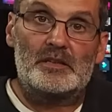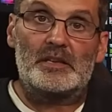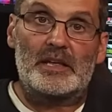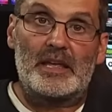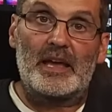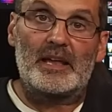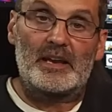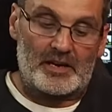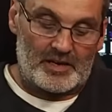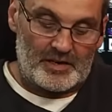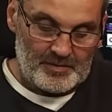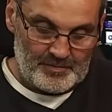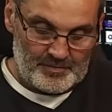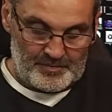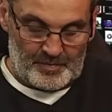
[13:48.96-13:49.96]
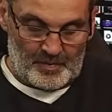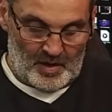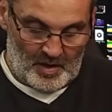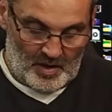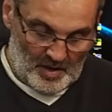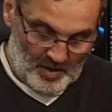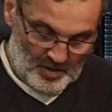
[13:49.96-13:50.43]
together,
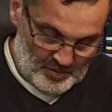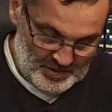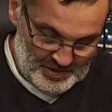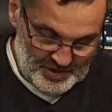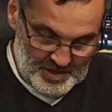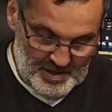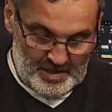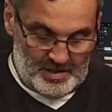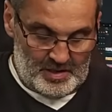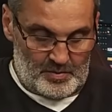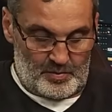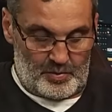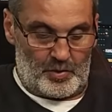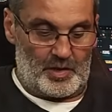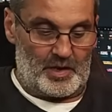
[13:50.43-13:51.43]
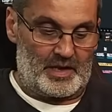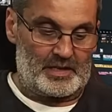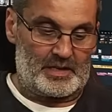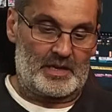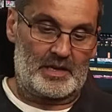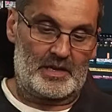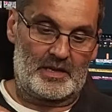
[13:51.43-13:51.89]
what you end up
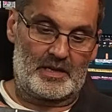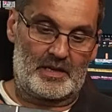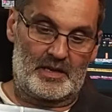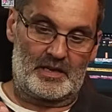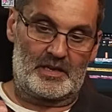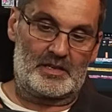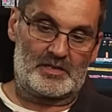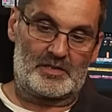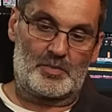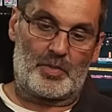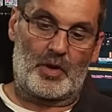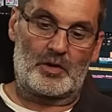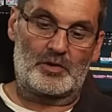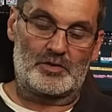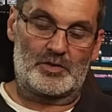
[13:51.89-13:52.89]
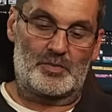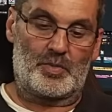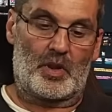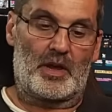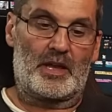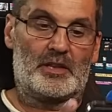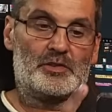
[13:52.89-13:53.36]
with is your power
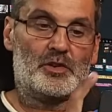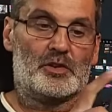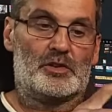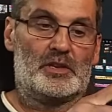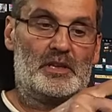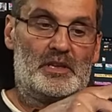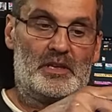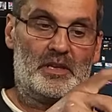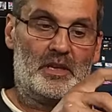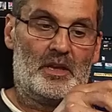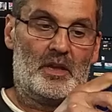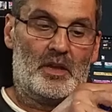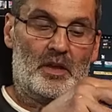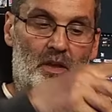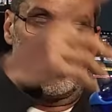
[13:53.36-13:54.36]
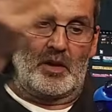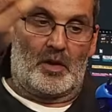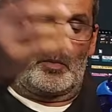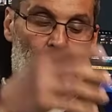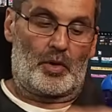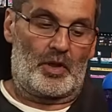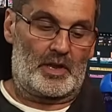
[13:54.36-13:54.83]
supply. I took the
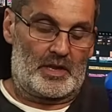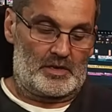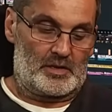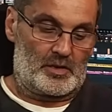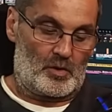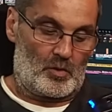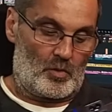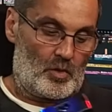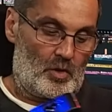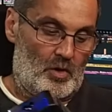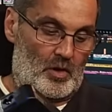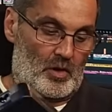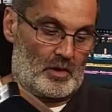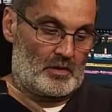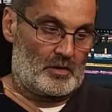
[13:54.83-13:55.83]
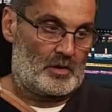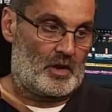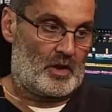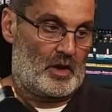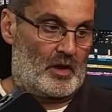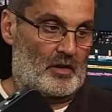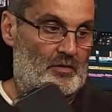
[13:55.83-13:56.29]
plug into the wall
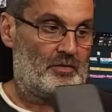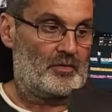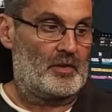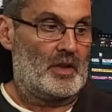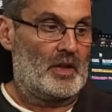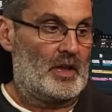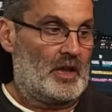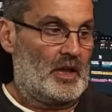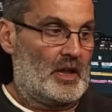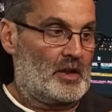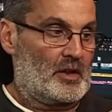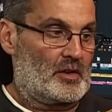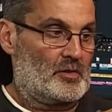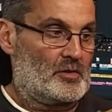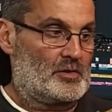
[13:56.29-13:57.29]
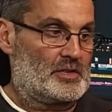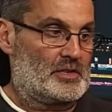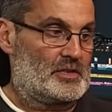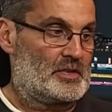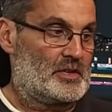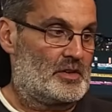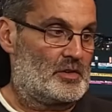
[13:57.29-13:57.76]
off. Goes
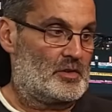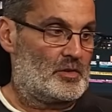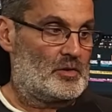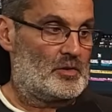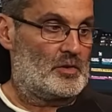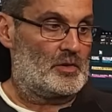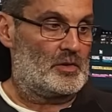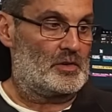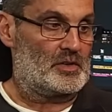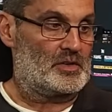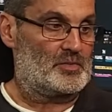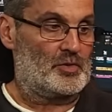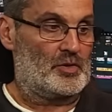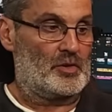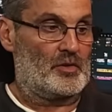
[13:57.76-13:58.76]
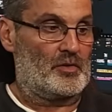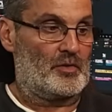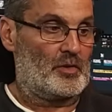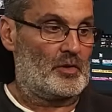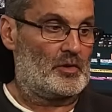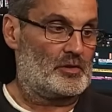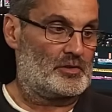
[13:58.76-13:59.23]
into this
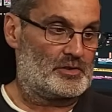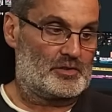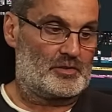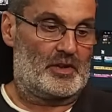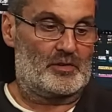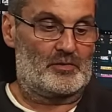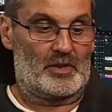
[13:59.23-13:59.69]
beautiful little strain